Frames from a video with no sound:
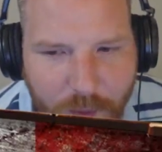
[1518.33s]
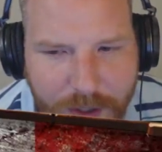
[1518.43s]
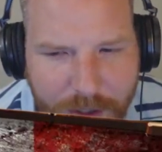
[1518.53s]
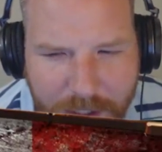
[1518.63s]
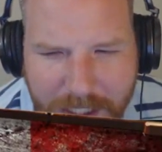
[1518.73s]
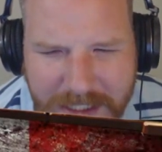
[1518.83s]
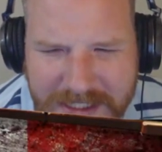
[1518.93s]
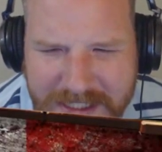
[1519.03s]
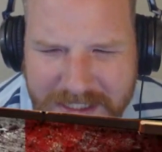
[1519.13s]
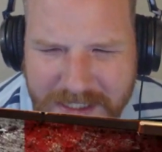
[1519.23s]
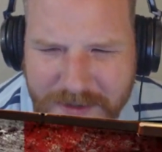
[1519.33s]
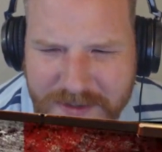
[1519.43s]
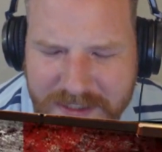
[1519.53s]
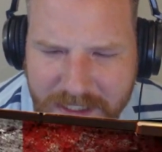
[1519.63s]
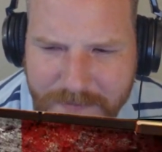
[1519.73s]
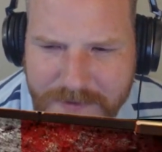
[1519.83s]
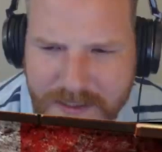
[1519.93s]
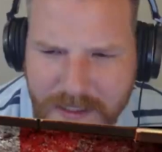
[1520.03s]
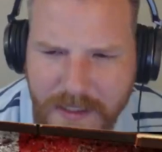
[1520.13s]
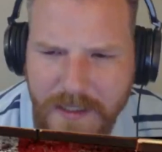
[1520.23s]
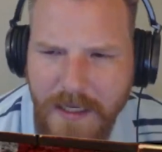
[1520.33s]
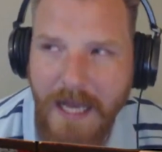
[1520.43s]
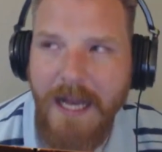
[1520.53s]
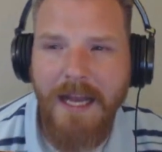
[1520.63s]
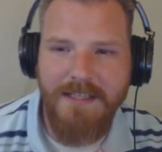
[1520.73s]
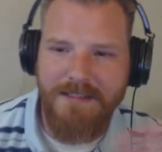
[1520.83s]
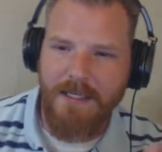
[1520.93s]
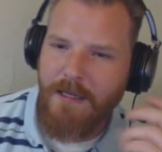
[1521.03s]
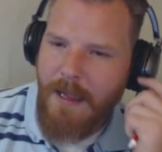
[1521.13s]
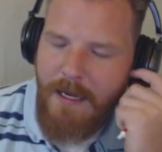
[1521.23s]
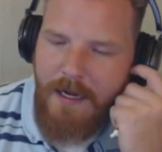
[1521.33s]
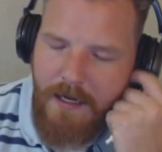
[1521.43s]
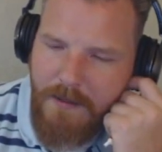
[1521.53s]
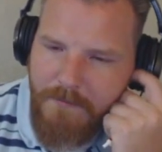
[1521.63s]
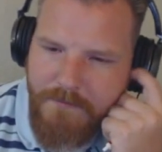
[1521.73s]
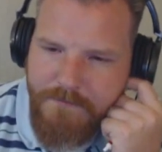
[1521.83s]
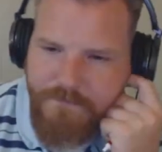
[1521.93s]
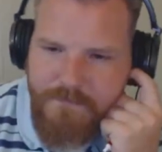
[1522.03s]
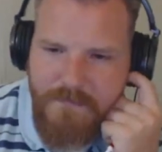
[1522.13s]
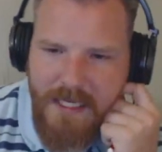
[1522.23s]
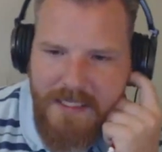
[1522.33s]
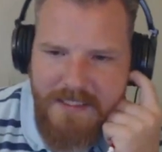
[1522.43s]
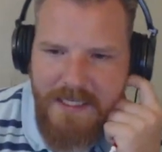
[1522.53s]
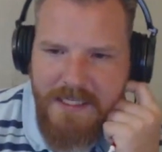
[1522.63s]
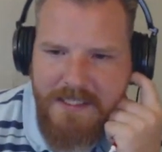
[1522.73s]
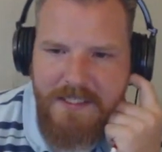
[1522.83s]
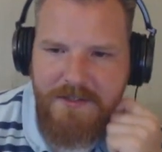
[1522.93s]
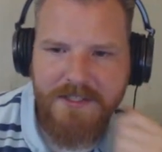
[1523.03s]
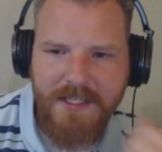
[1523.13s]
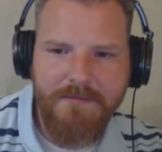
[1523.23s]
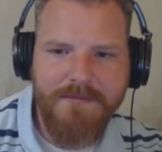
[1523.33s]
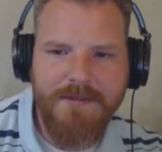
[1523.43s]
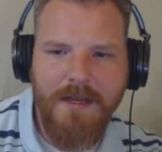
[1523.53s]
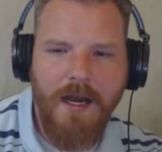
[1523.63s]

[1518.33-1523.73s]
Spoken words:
winner, it still seems, and like I said, it still seems odd.